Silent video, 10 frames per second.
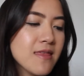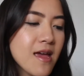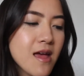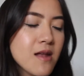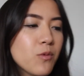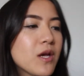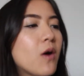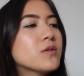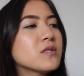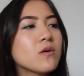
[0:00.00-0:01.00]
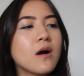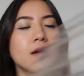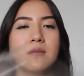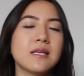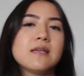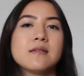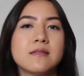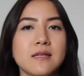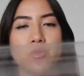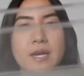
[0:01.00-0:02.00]
then we also got
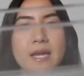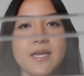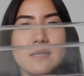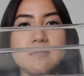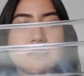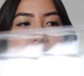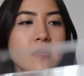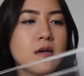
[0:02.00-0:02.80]
these trays